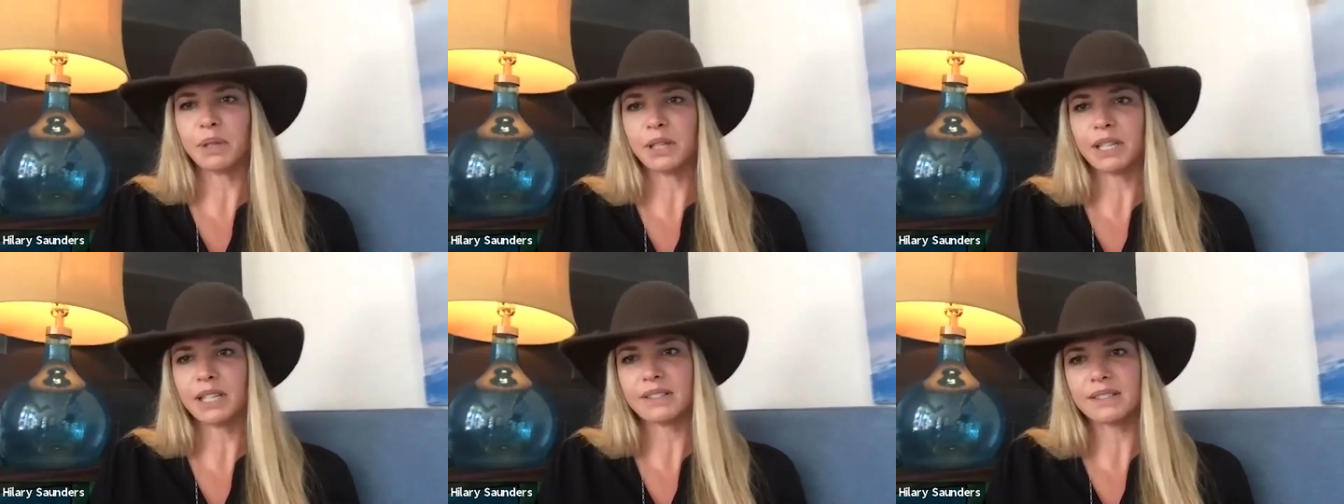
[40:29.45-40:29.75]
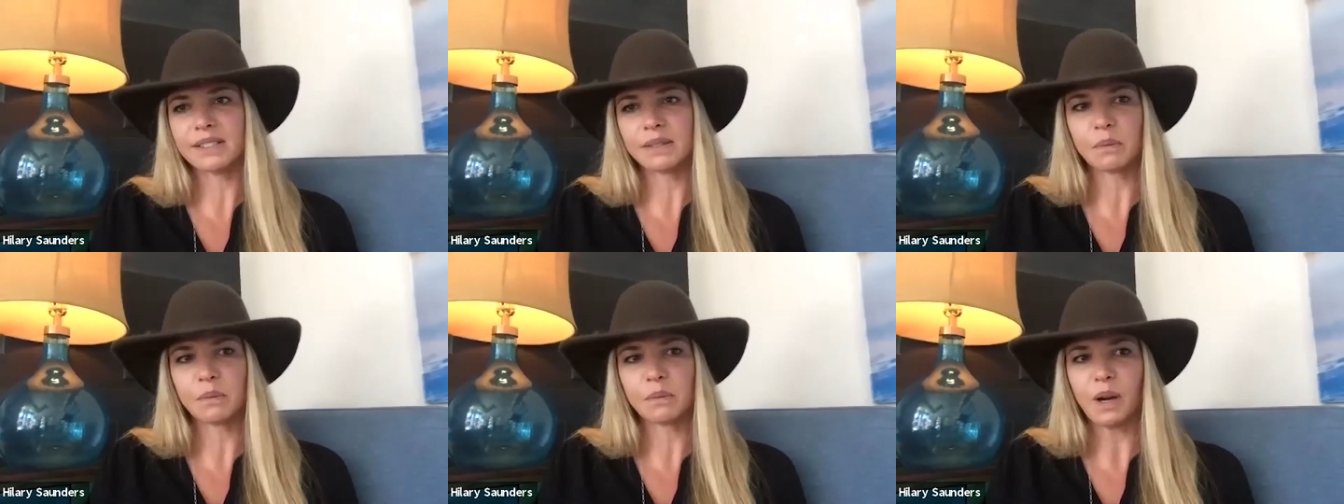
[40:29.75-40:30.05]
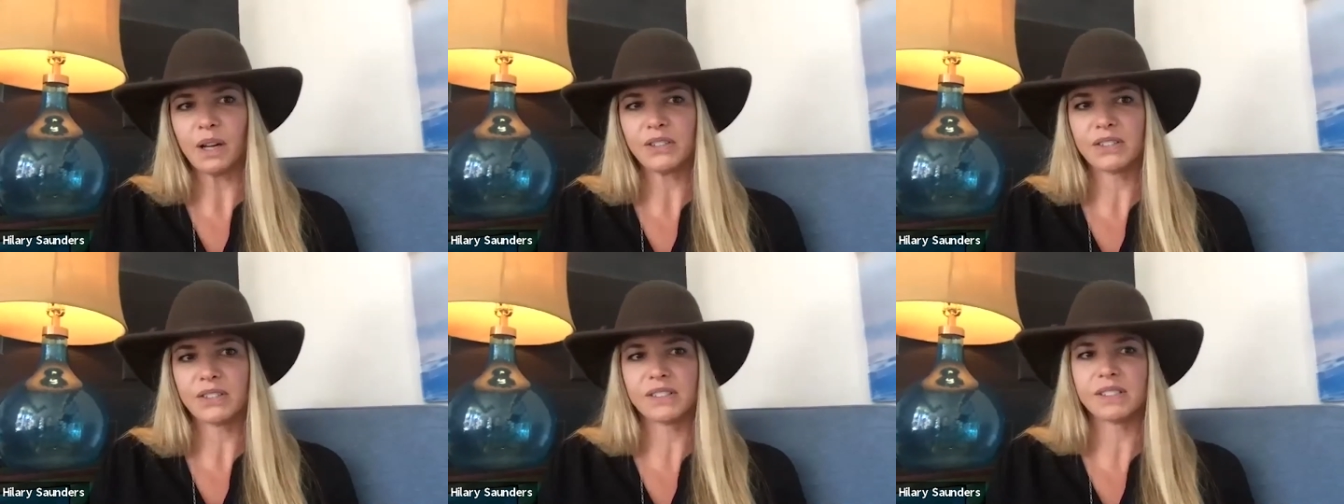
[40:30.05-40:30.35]
put in some
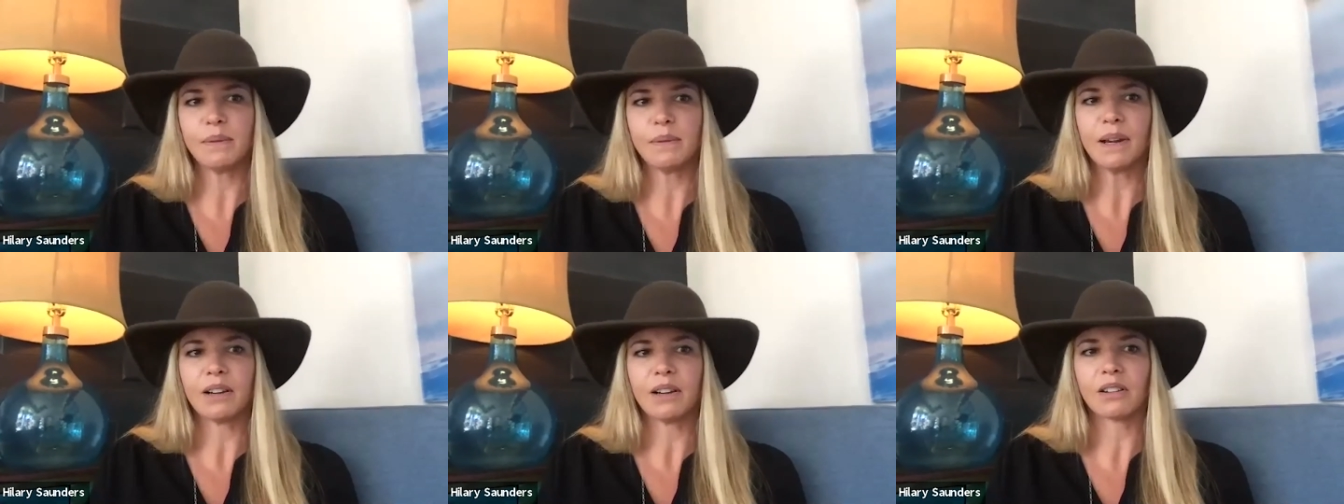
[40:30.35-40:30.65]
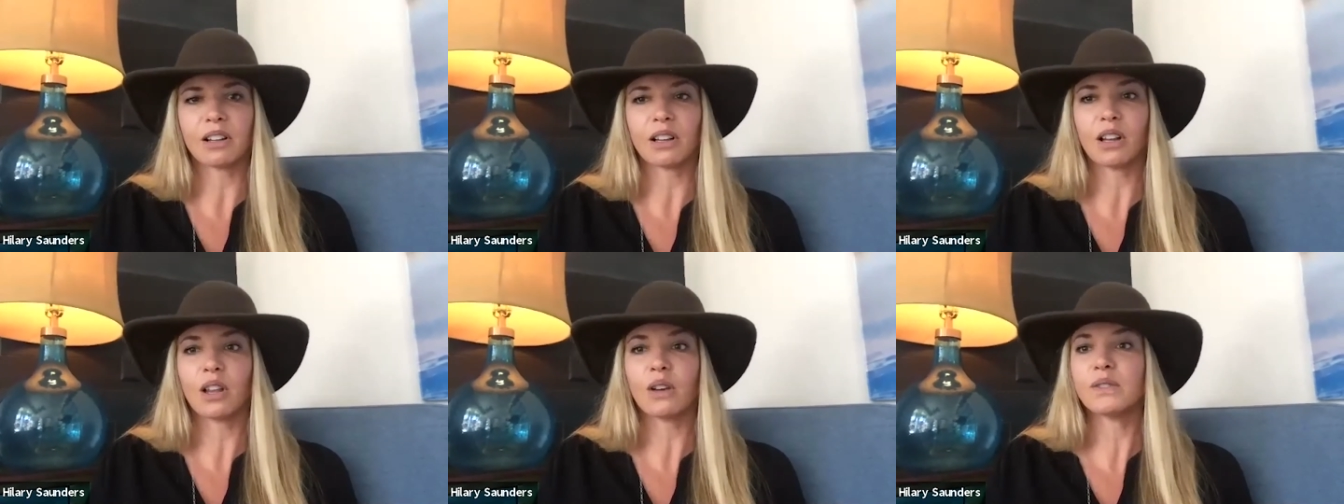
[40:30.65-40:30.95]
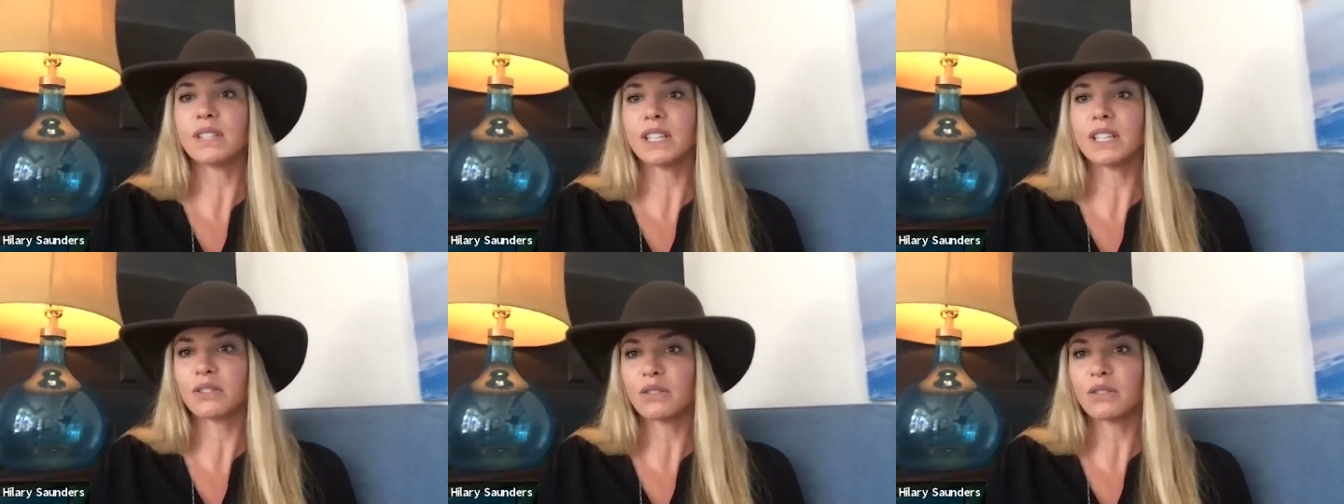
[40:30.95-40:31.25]
questions about
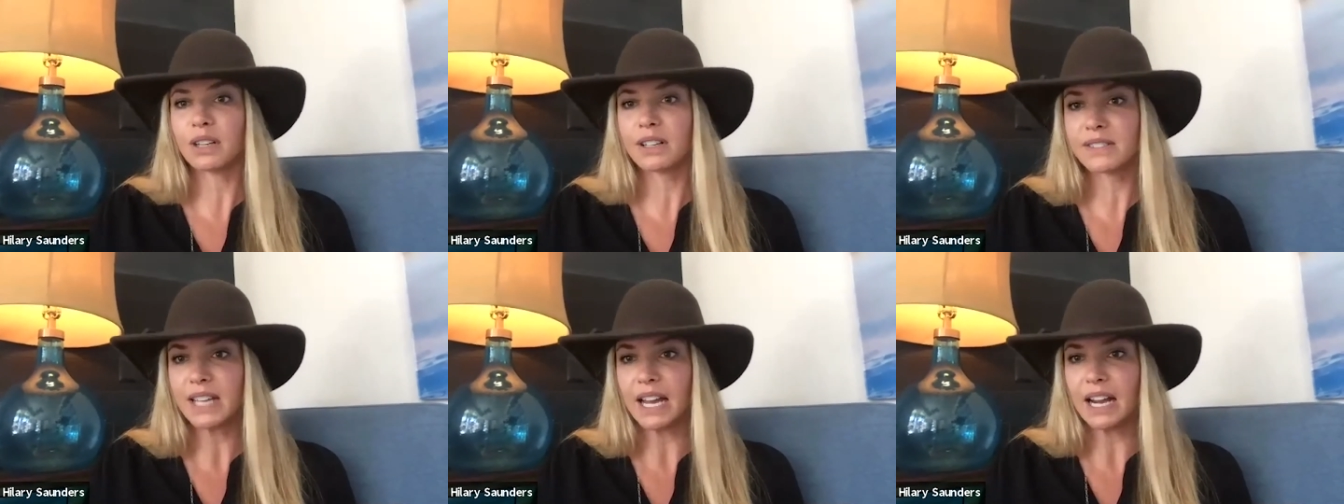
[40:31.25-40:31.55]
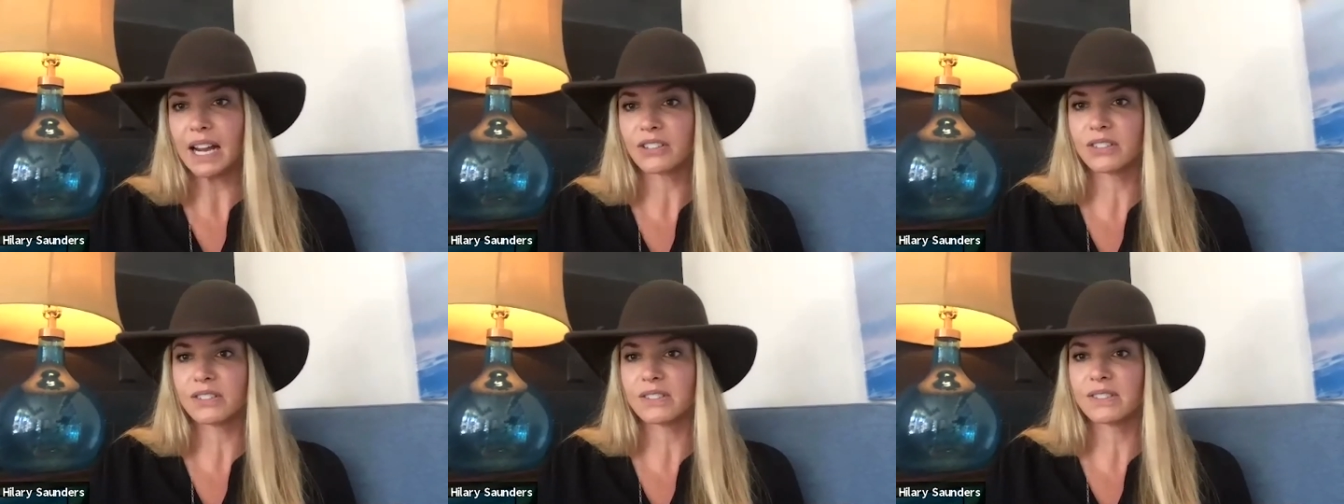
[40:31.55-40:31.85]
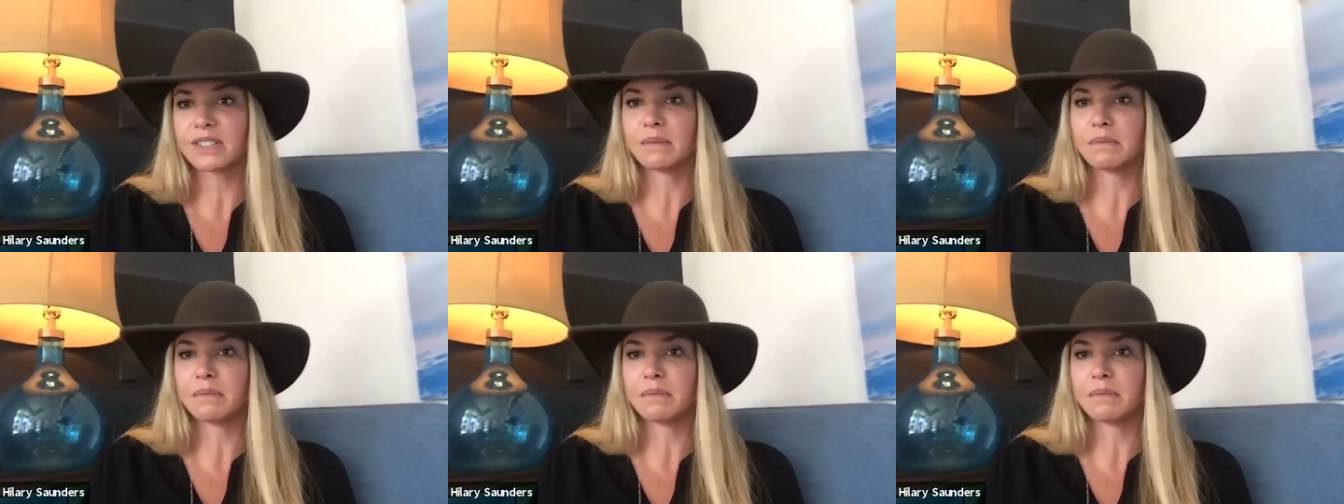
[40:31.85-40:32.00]
closing transactions